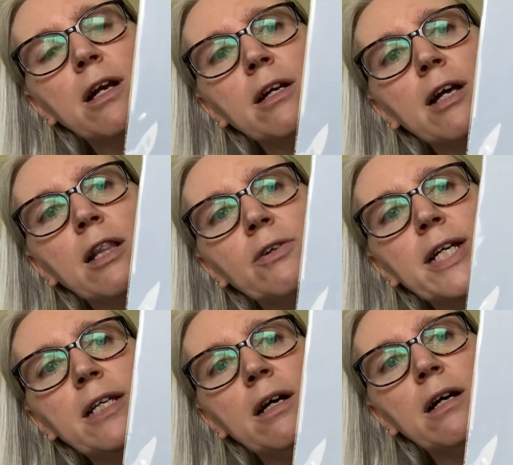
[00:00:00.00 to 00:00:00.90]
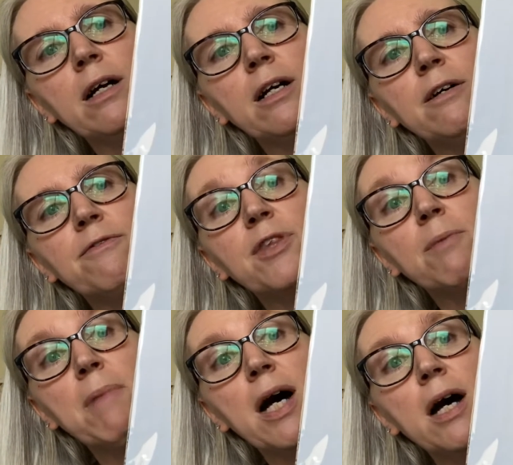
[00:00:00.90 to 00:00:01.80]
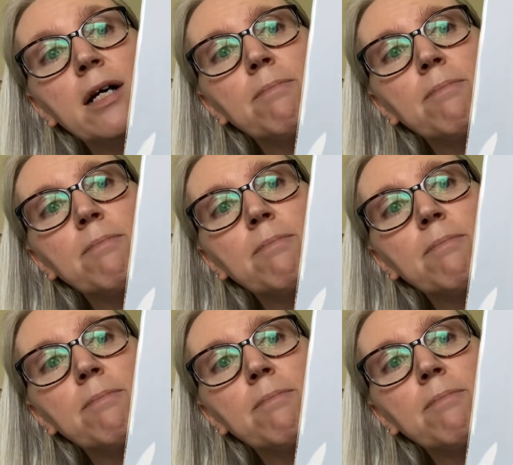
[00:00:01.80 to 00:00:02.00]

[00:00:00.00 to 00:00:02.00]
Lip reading: coloring of the mug,